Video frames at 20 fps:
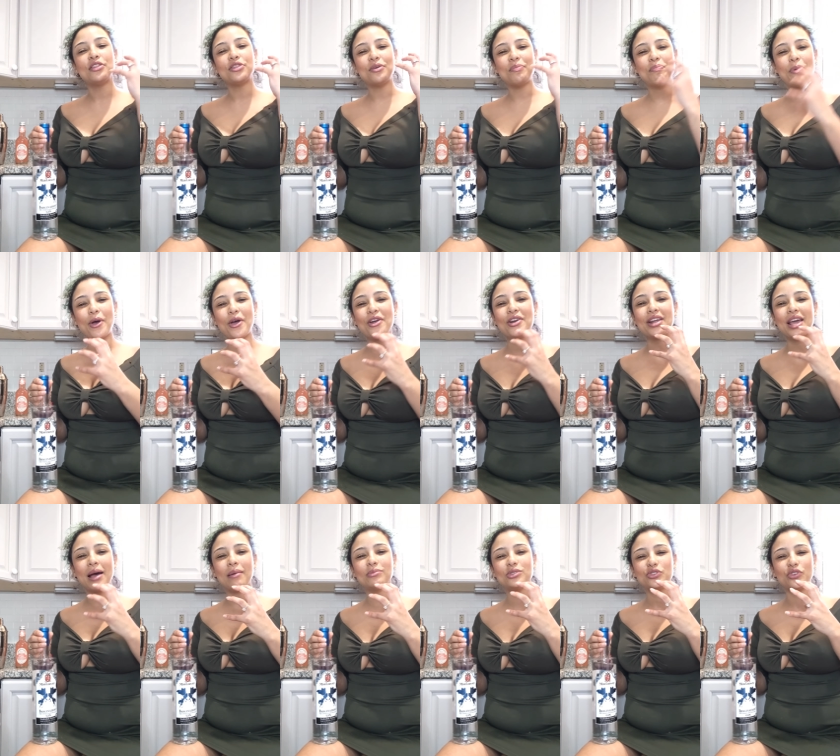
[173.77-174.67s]
The bird
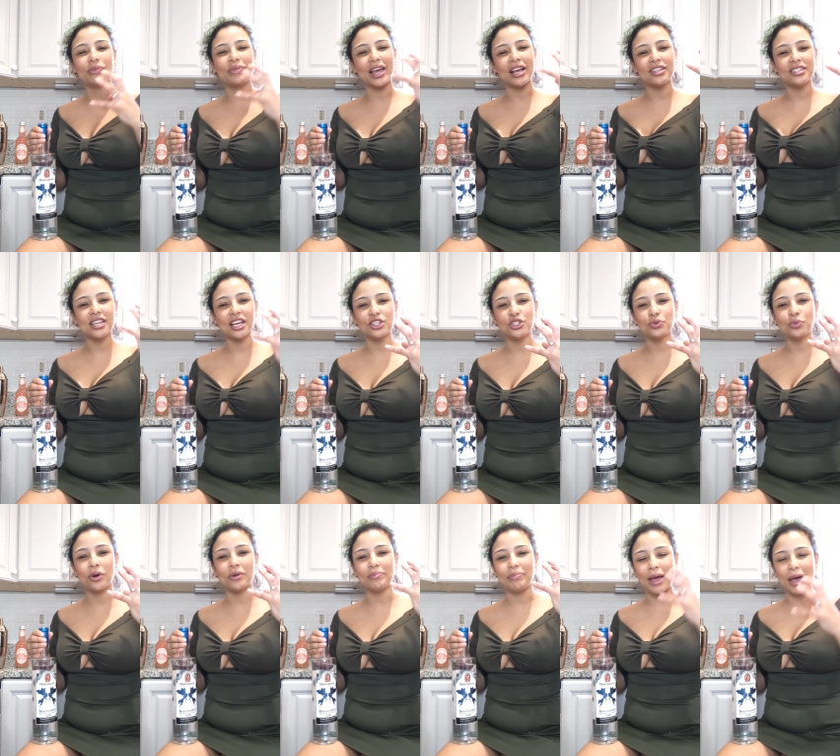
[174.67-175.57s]
comes from that
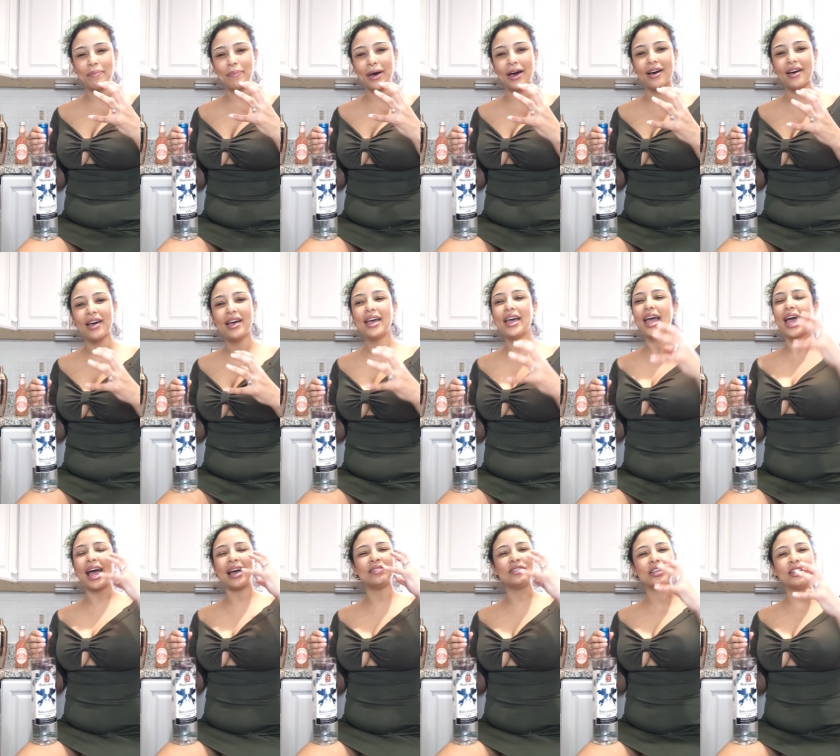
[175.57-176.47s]
Szechuan pepper
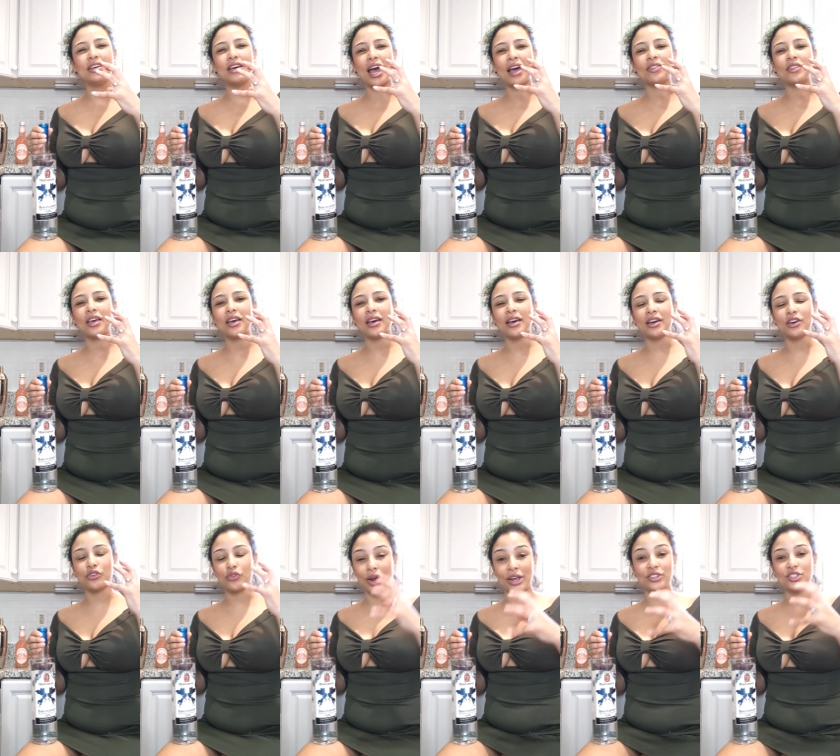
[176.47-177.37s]
and the, and
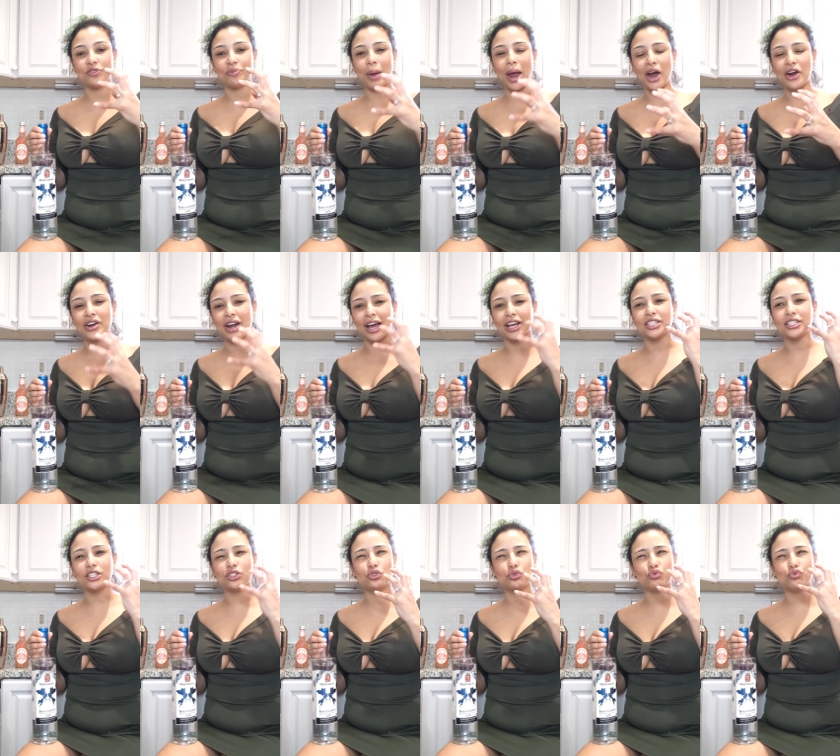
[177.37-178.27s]
the grains of
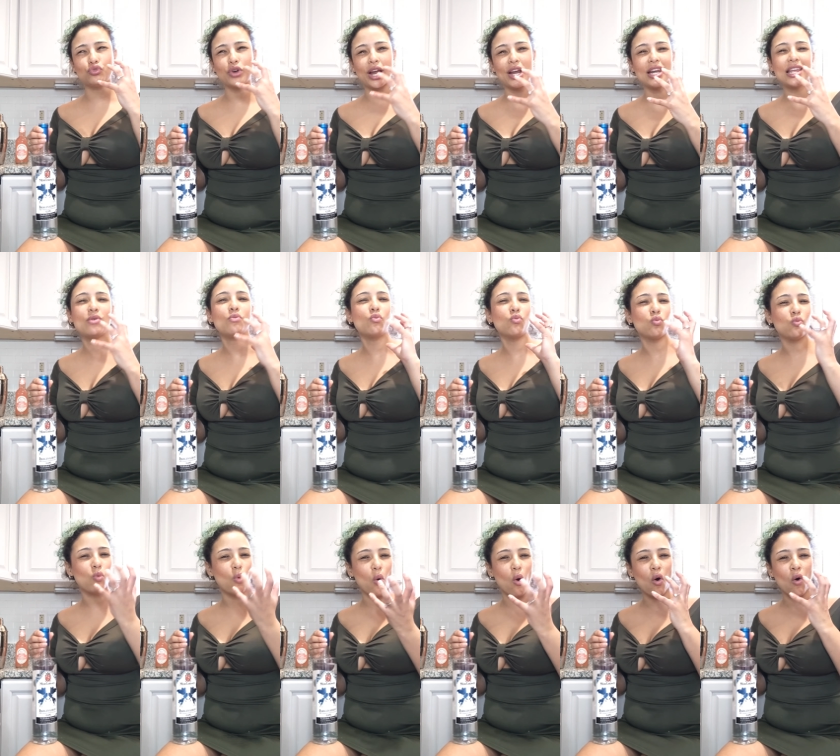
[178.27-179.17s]
paradise. It's a really
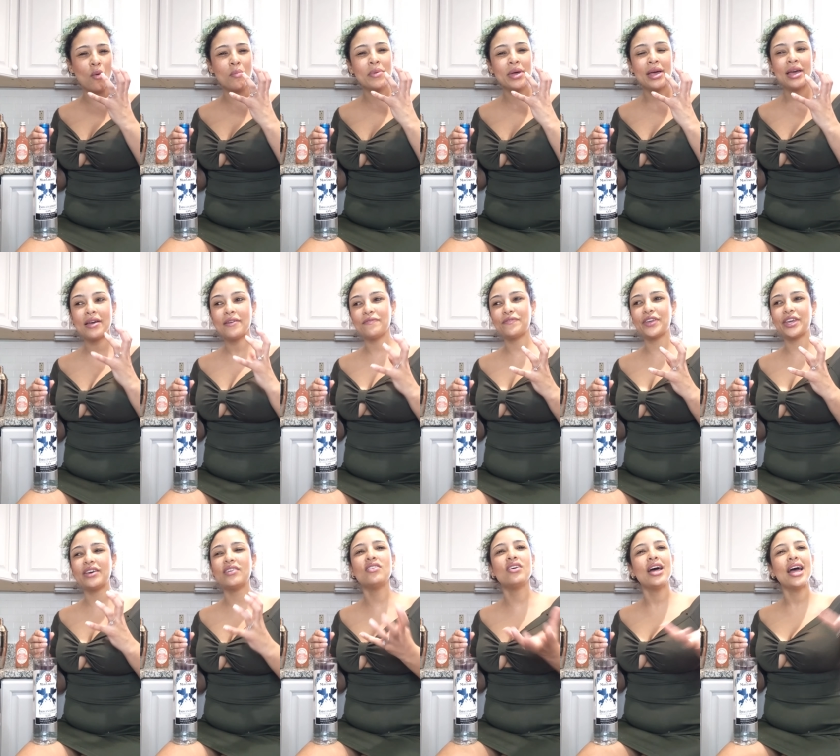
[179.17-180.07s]
warm
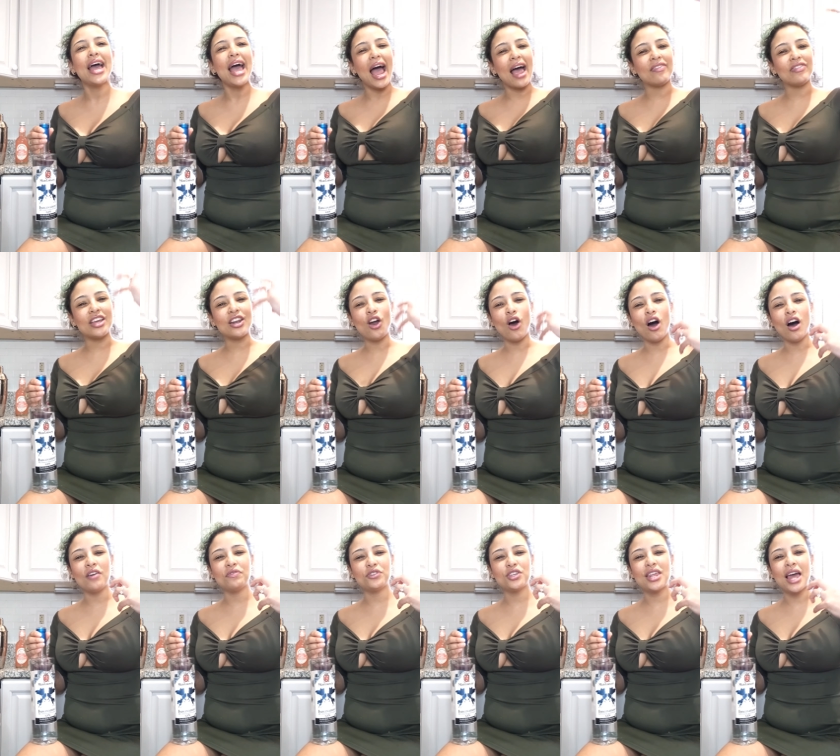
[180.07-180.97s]
feel. And then
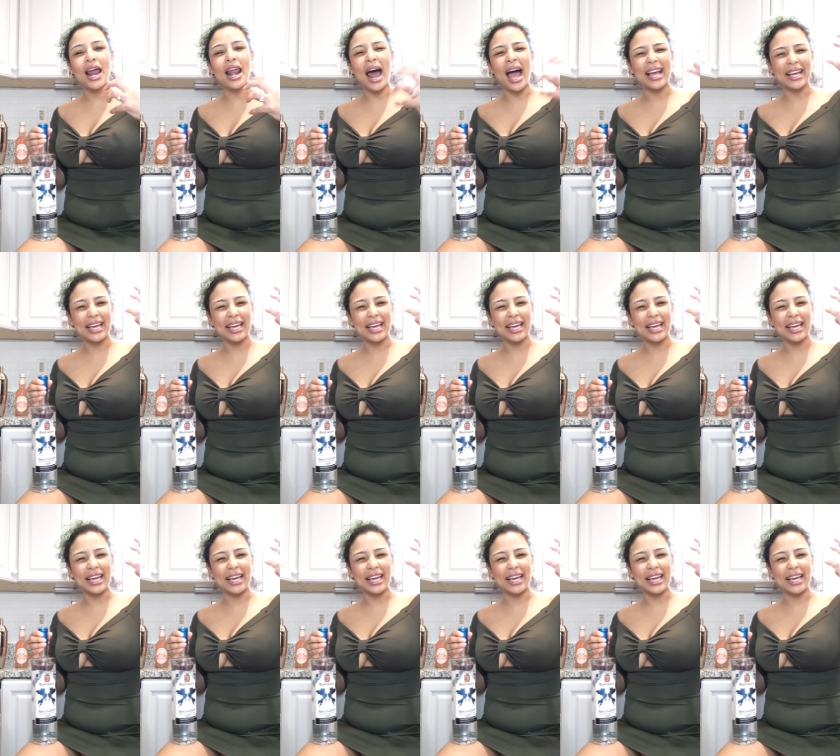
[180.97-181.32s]
after that,